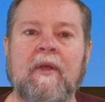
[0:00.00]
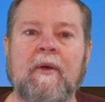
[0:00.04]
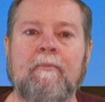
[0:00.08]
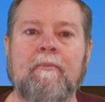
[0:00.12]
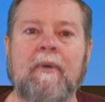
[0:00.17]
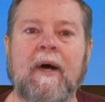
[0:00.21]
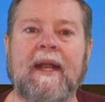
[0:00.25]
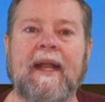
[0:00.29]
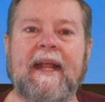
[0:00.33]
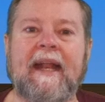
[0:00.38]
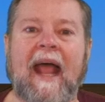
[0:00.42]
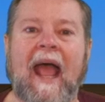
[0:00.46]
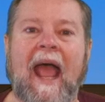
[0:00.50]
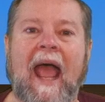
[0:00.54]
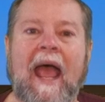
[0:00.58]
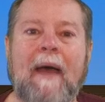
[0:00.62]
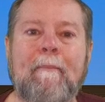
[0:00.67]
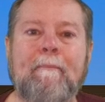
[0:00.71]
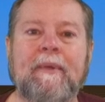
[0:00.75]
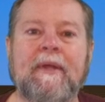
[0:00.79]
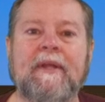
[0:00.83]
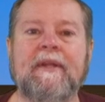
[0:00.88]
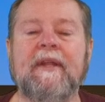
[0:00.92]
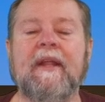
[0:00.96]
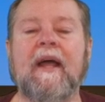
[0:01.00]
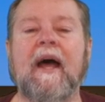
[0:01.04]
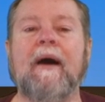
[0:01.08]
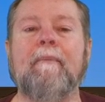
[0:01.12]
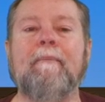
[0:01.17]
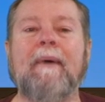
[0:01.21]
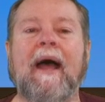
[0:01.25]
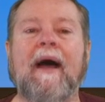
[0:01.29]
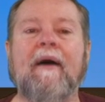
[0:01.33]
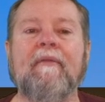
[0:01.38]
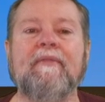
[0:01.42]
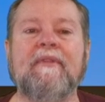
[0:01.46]
But it happened
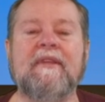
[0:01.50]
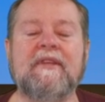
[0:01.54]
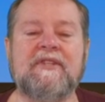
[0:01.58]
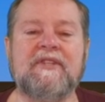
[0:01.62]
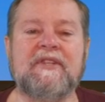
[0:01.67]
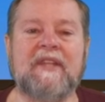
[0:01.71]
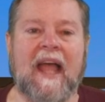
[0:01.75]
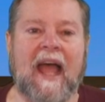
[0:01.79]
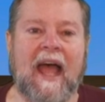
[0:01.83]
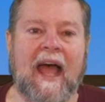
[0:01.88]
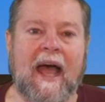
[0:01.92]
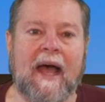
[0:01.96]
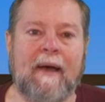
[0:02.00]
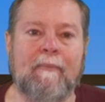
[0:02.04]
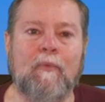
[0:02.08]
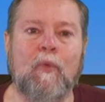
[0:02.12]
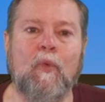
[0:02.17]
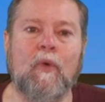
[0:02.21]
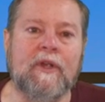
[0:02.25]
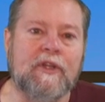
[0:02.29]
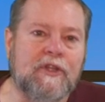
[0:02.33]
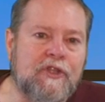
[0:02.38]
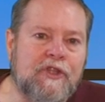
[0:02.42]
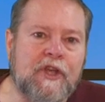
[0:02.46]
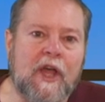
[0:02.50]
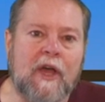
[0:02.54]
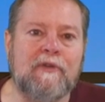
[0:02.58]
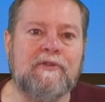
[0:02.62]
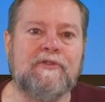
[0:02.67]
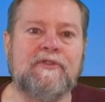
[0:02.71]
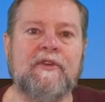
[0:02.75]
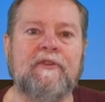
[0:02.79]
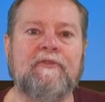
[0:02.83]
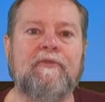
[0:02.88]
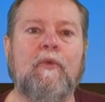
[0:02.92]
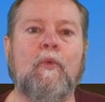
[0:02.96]
about this time when
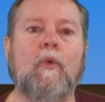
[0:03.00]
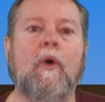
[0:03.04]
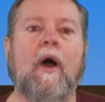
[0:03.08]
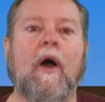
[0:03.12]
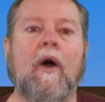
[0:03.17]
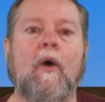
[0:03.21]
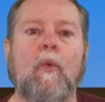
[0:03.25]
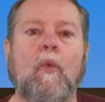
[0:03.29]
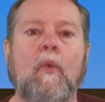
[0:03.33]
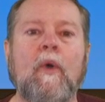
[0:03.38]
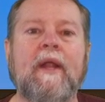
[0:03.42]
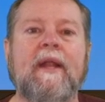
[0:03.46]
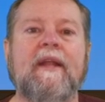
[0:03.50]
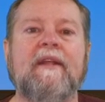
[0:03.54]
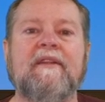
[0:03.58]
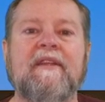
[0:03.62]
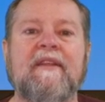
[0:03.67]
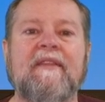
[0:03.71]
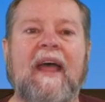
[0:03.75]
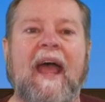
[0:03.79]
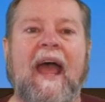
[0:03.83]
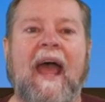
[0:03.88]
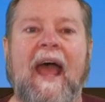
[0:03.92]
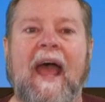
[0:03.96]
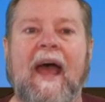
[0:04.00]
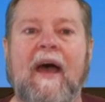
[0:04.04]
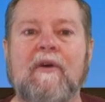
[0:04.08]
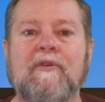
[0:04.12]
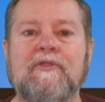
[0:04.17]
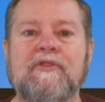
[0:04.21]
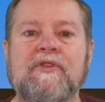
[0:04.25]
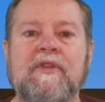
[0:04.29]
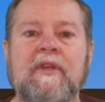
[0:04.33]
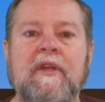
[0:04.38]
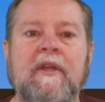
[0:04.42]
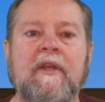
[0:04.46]
Joseph uh, went into the
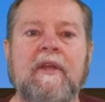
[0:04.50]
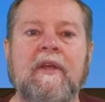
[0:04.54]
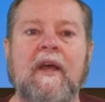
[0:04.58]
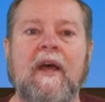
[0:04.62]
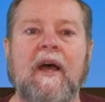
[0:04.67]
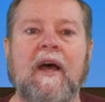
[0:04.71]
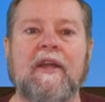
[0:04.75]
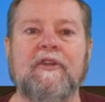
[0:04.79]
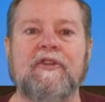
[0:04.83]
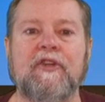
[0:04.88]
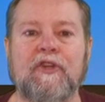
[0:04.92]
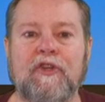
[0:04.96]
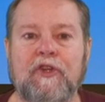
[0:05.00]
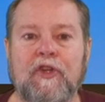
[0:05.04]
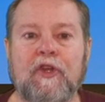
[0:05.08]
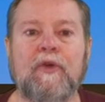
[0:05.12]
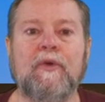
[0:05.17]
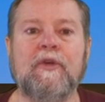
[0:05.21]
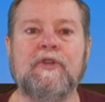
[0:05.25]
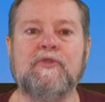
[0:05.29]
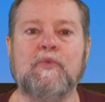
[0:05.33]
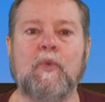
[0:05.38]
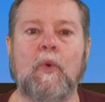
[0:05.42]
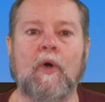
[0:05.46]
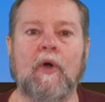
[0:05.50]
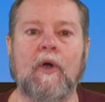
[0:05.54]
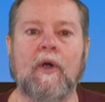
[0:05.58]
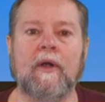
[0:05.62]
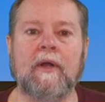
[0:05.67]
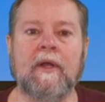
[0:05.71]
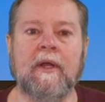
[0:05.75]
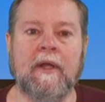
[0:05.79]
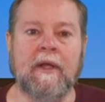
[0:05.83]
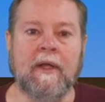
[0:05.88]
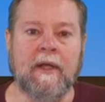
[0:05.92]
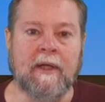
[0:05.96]
house uh, to do his work,